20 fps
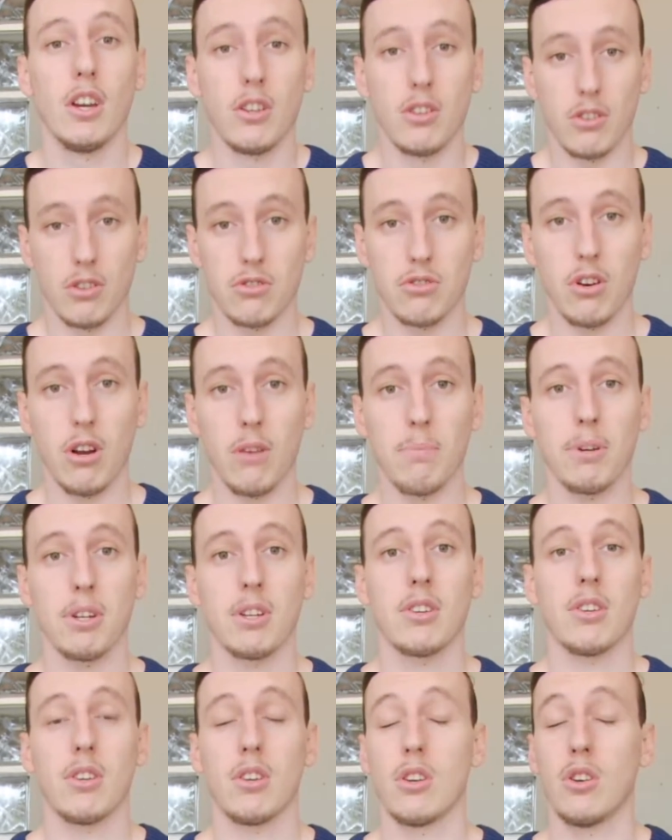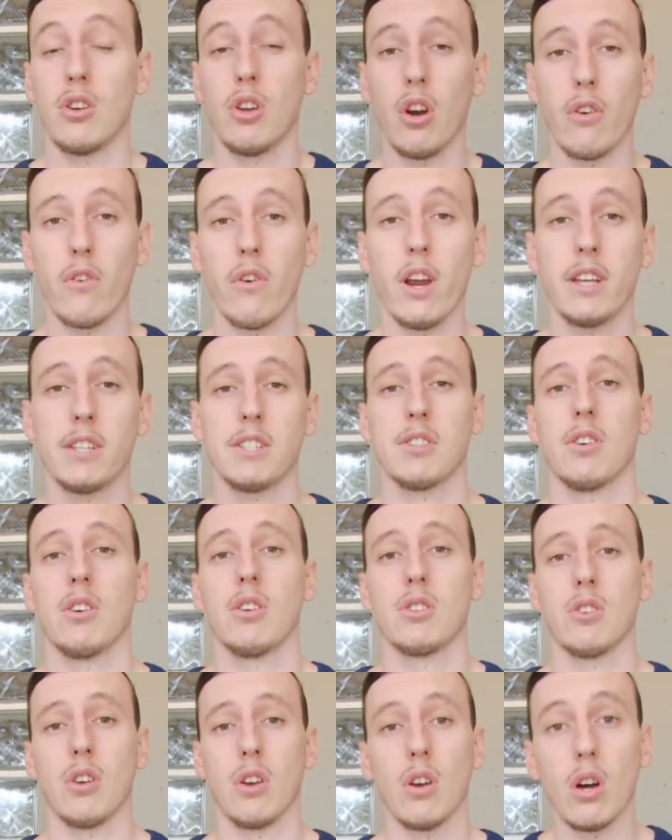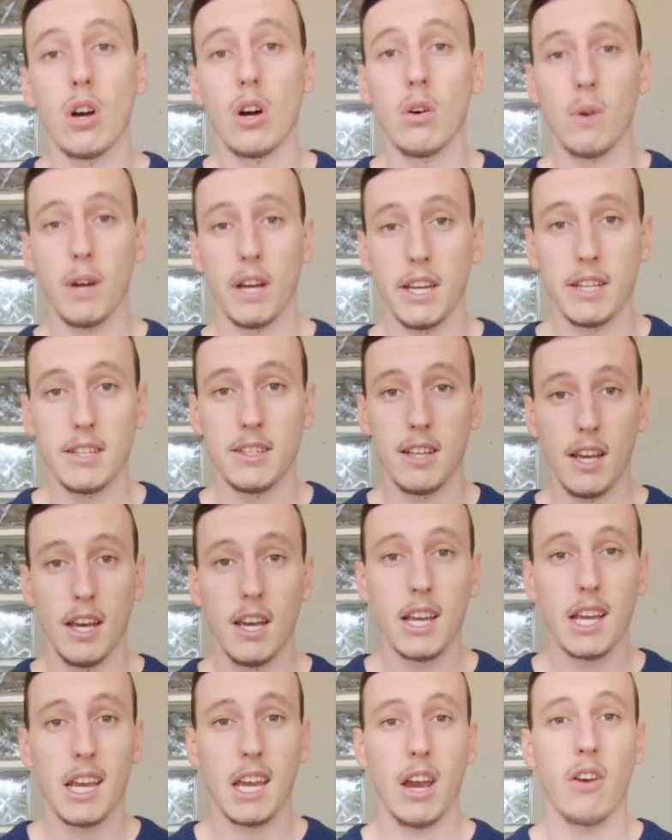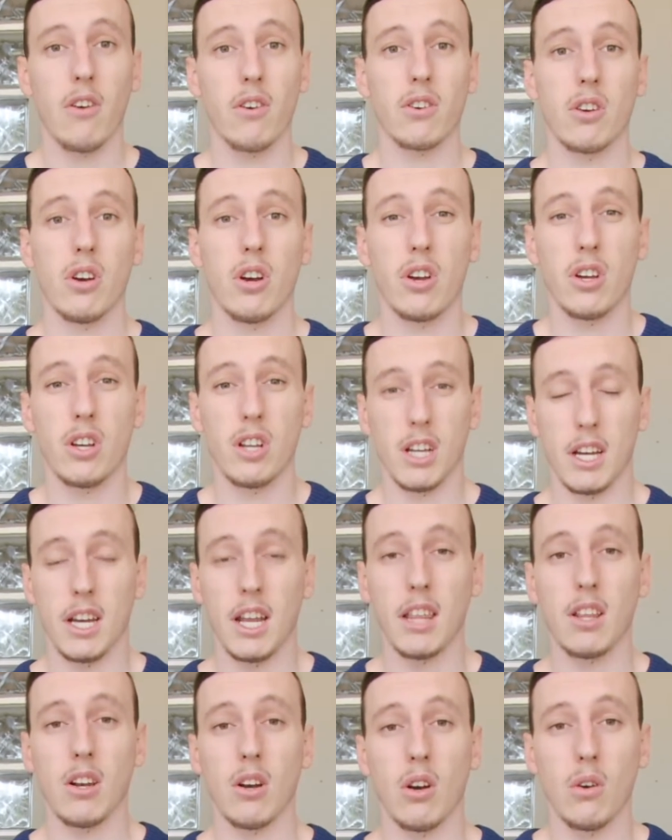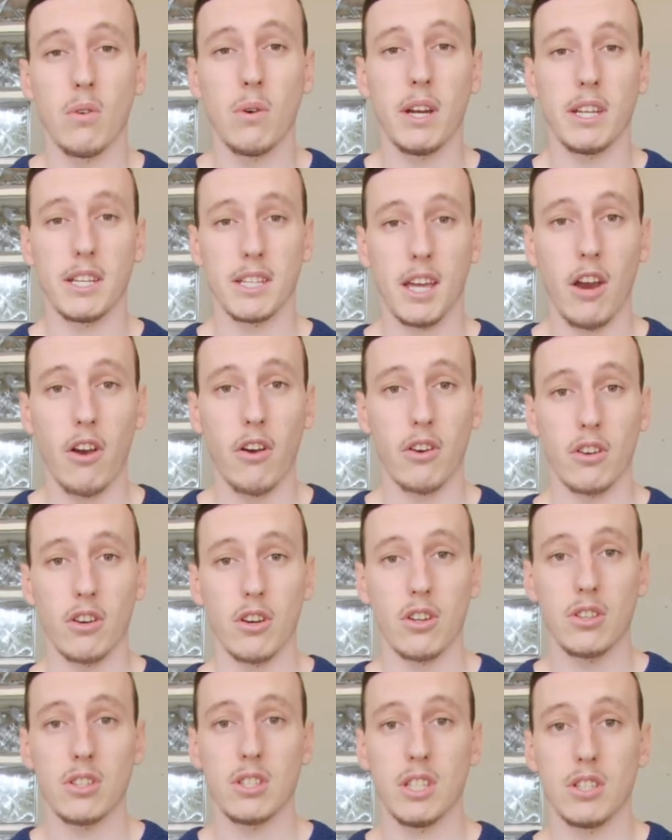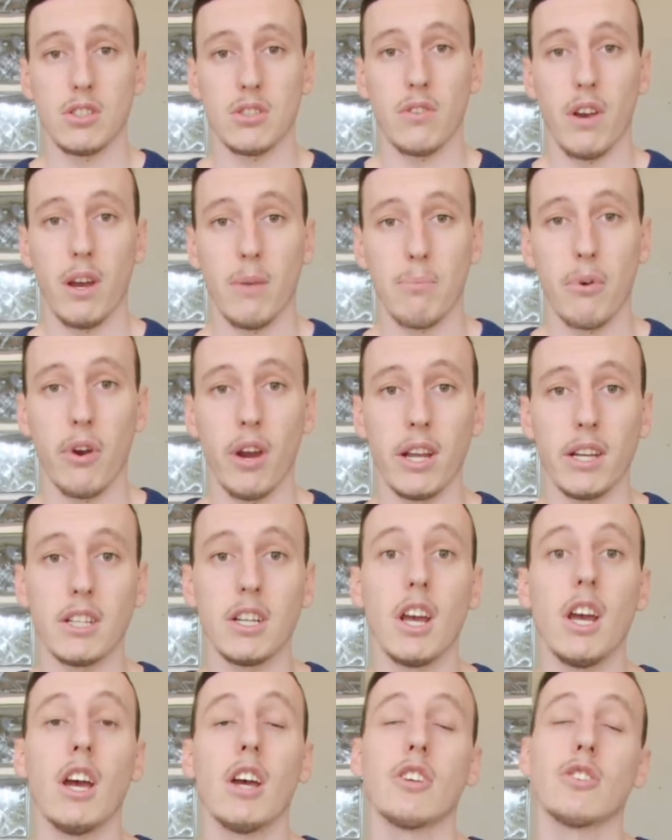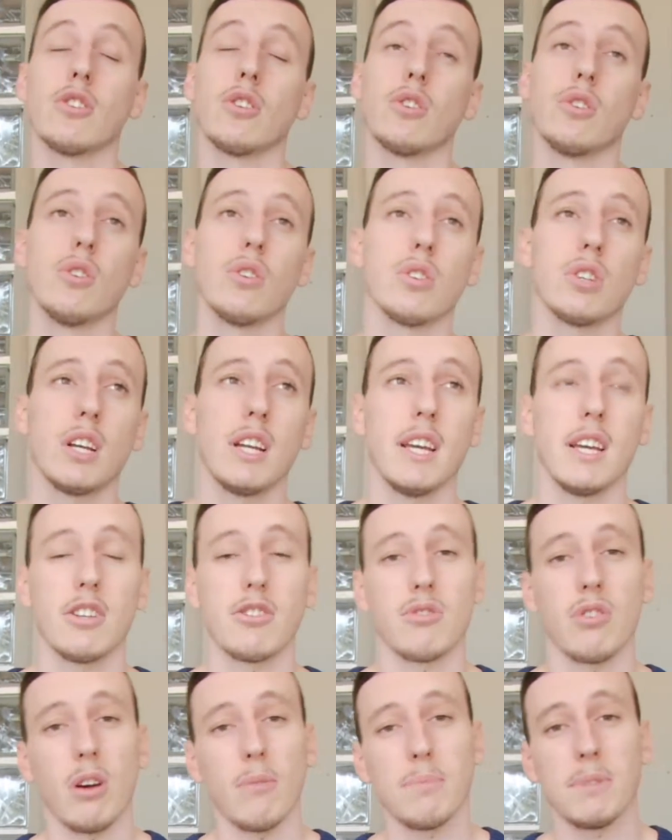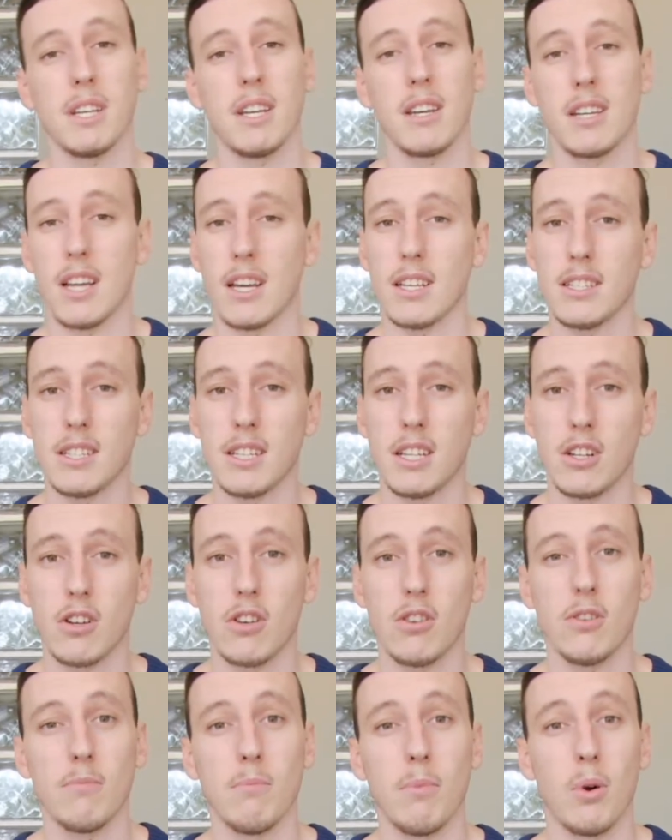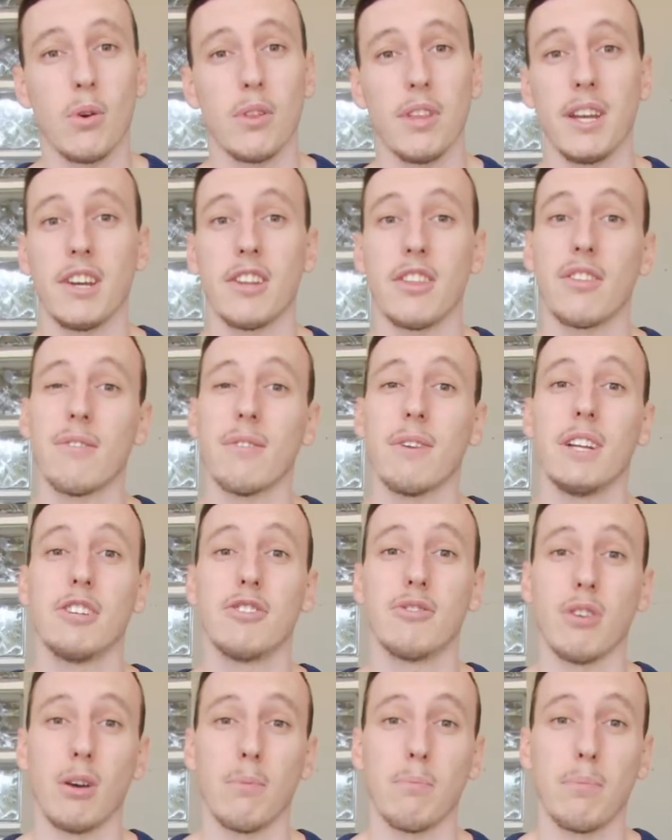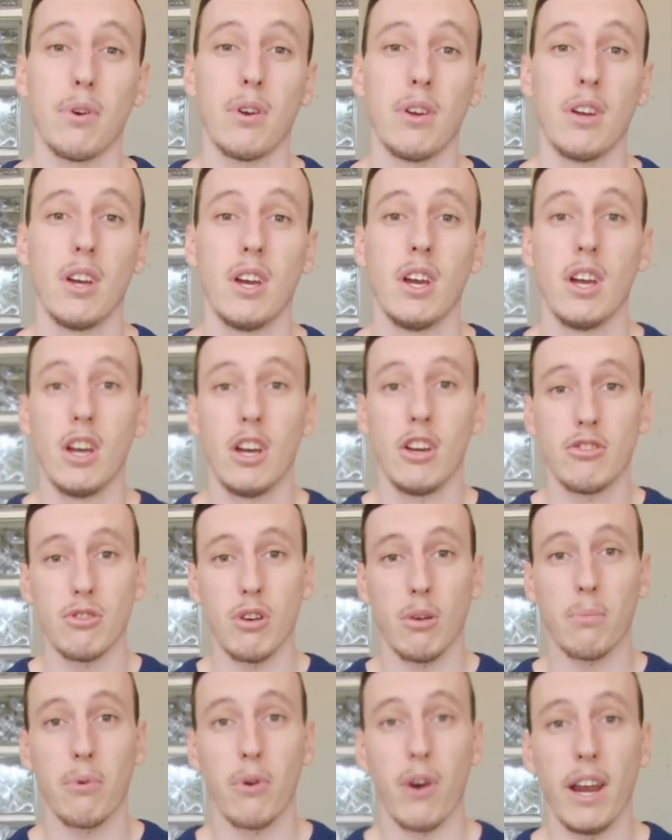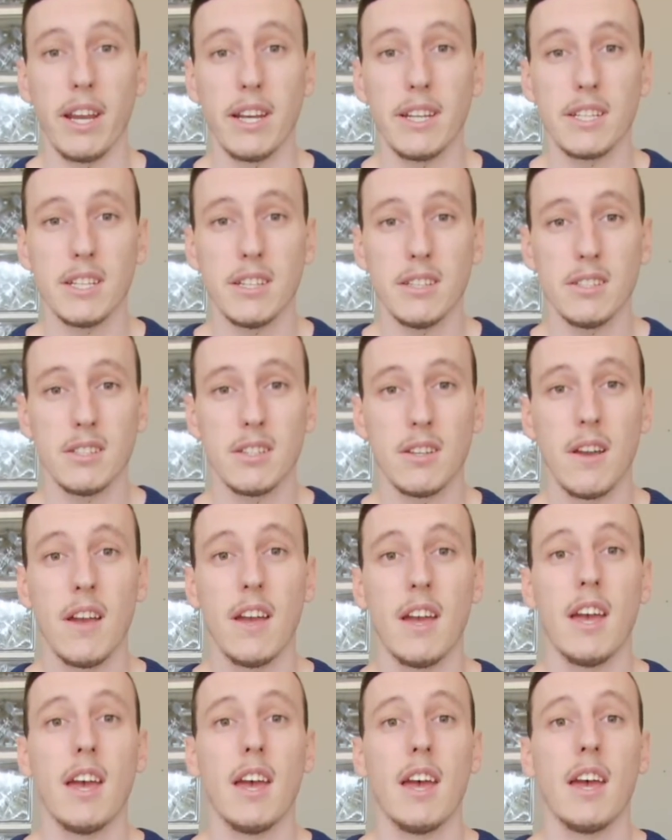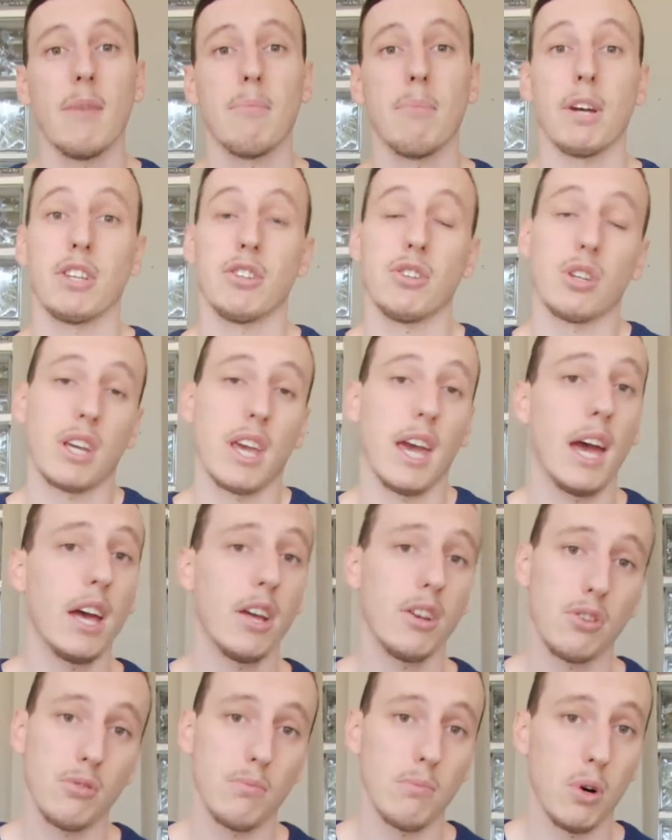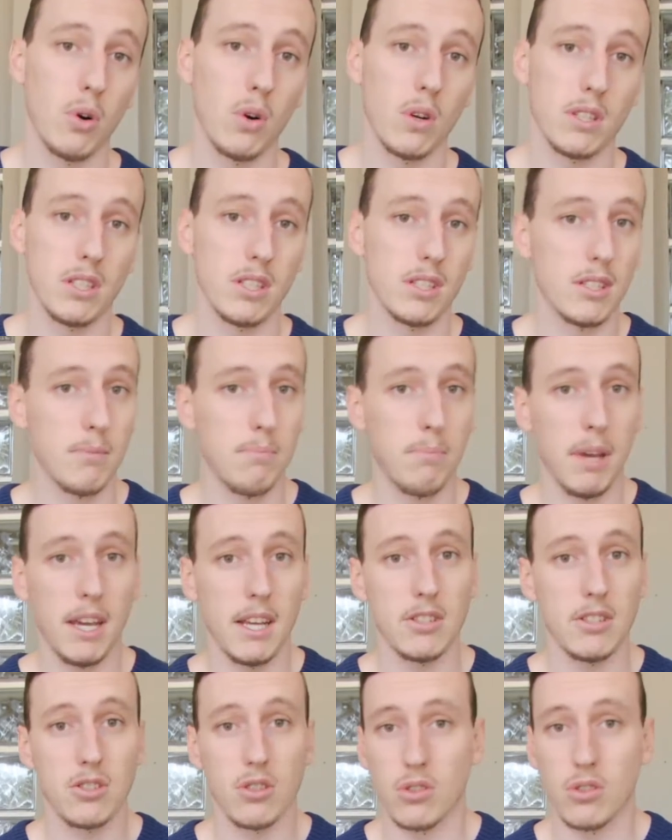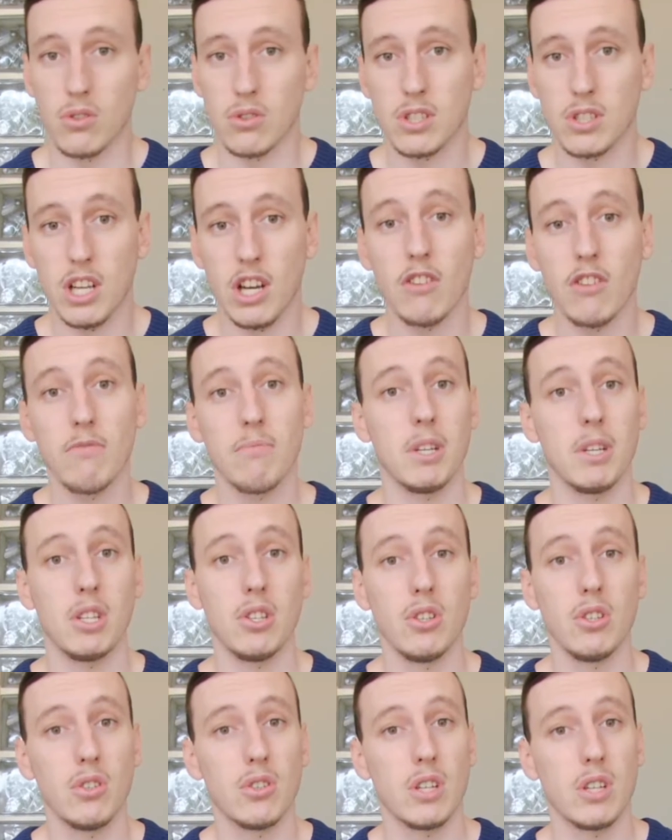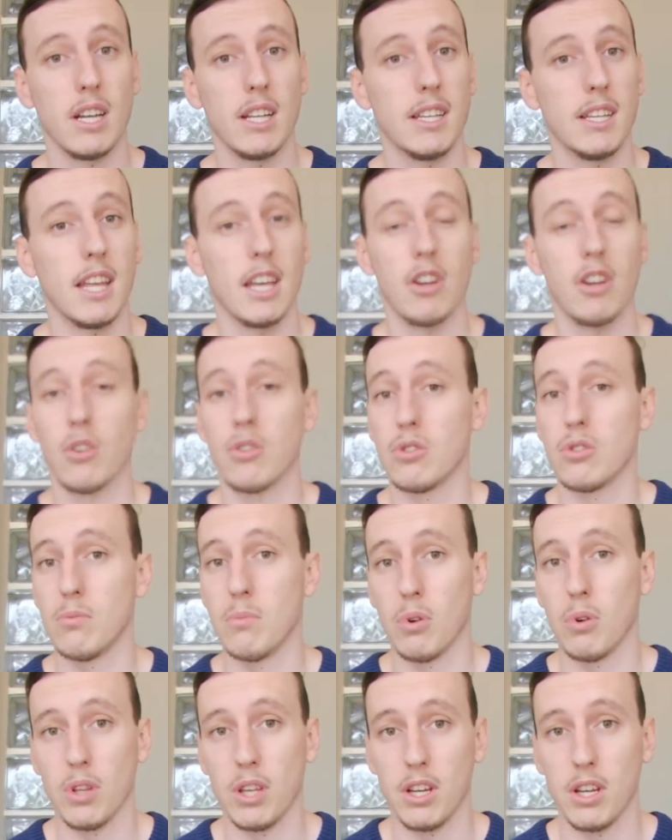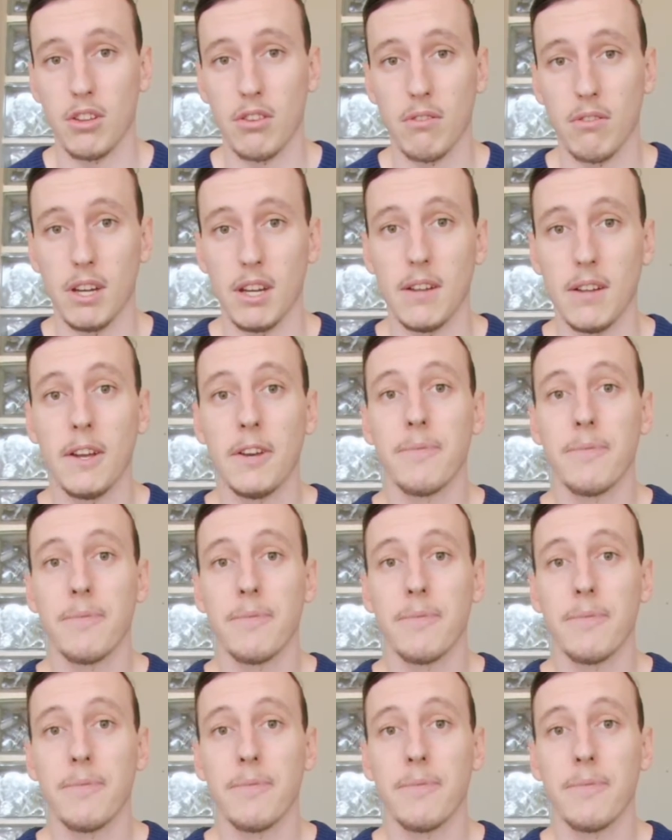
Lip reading: You'll drop it, no rest, go to a lower weight, carry on going, another lower weight, carry on going to hit your rep range. So usually a drop set doesn't include more than 3 drop ranges, but you can do more, it just depends on yourself, but usually they don't do more than 3.